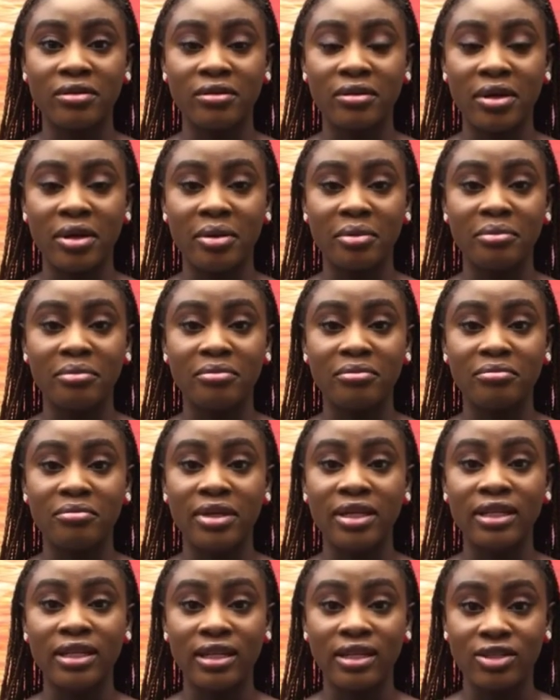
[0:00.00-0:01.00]
um,
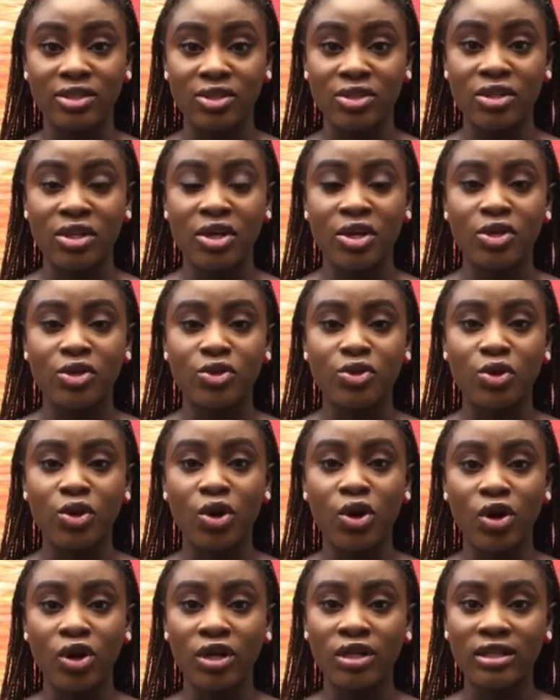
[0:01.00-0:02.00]
meanings to
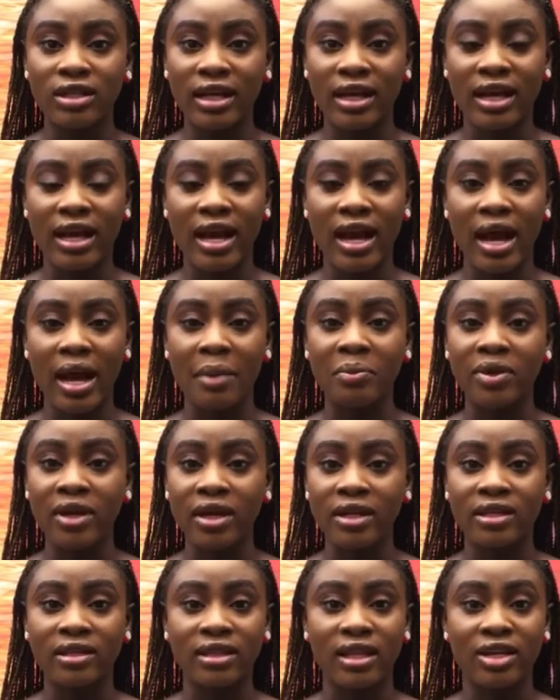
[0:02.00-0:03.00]
God that
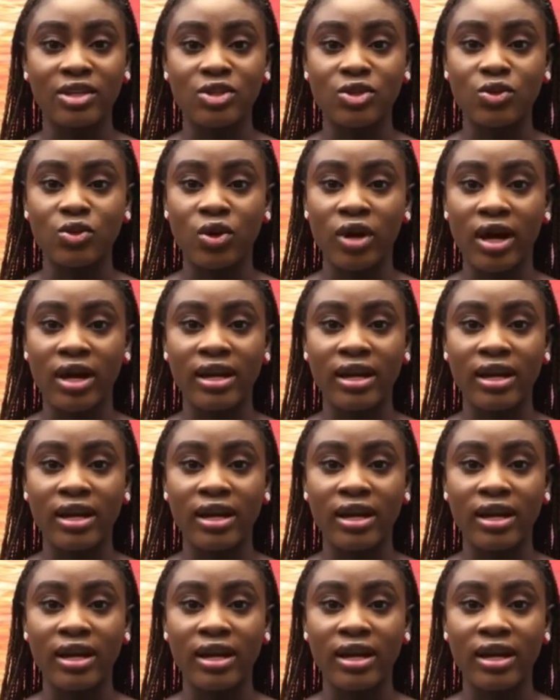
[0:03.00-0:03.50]
appeared in that song.